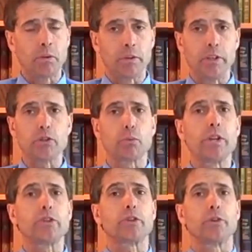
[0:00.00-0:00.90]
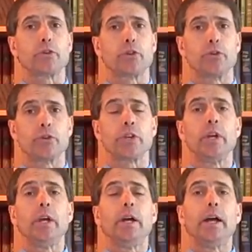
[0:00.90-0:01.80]
these researchers
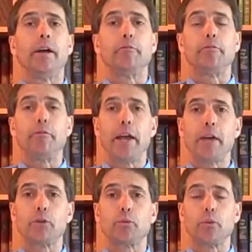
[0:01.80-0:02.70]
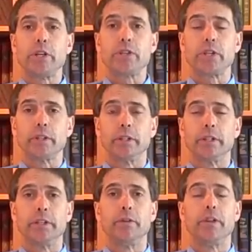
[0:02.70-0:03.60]
have found
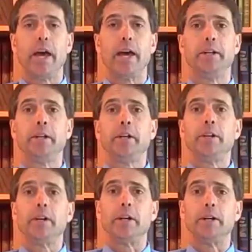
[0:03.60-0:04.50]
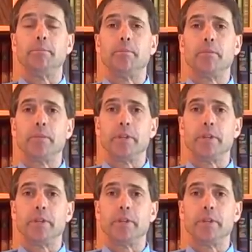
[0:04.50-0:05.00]
recently that um,